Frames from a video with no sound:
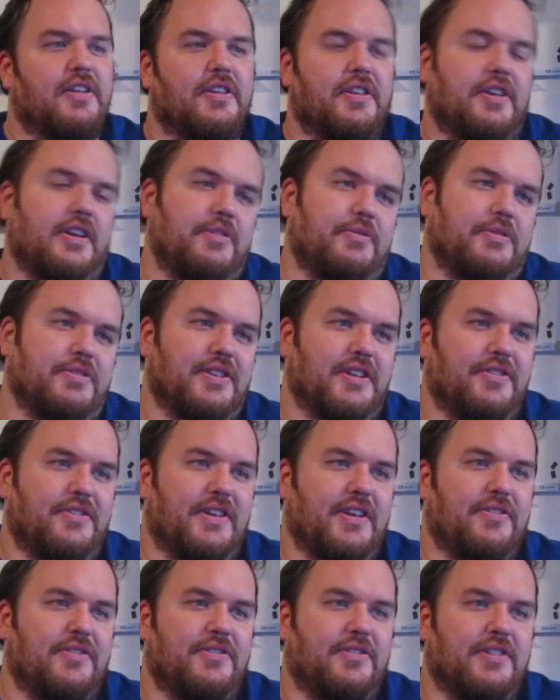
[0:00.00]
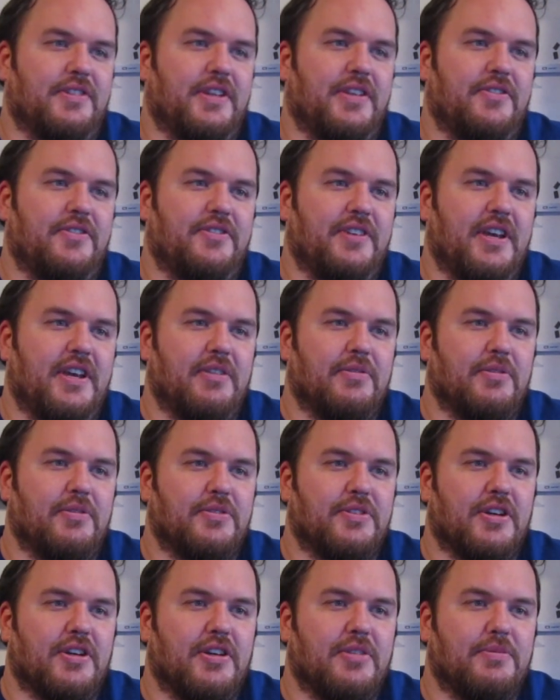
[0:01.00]
The night was uneventful, and Fang
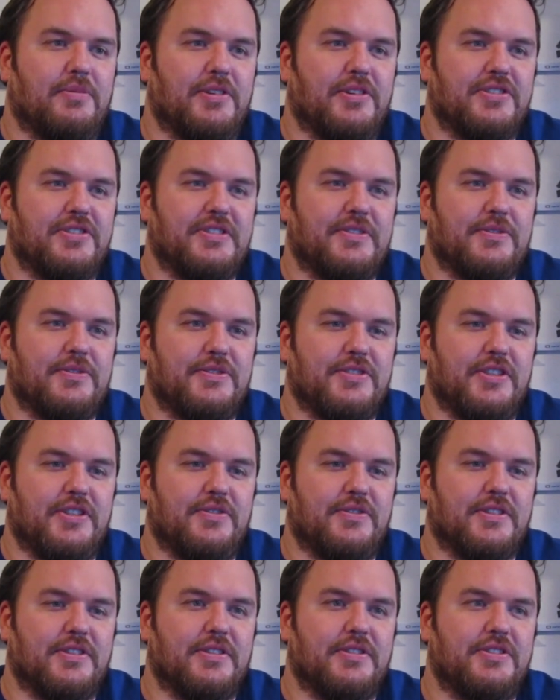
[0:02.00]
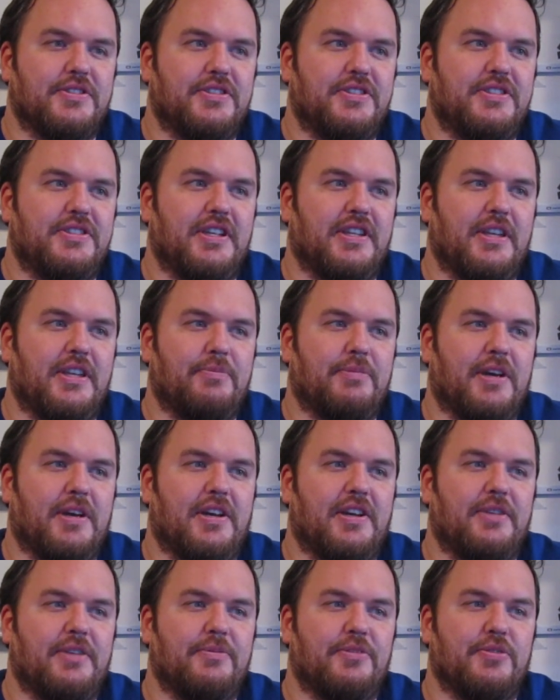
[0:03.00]
woke Darb when her shift was over. She gently
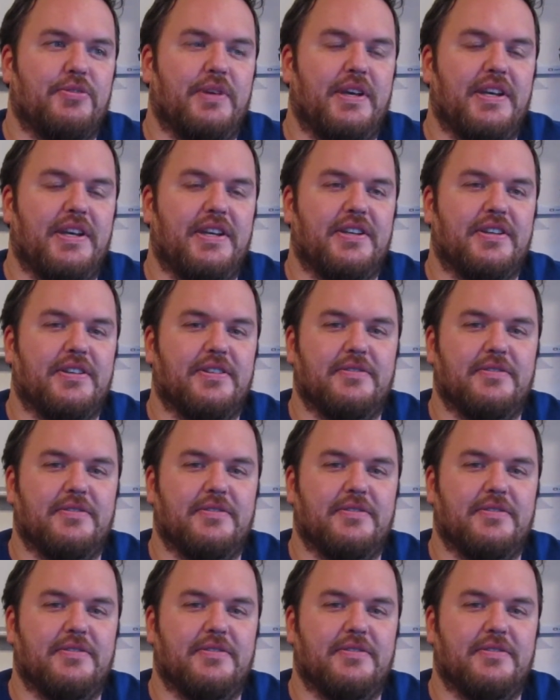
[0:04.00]
prodded him to wake.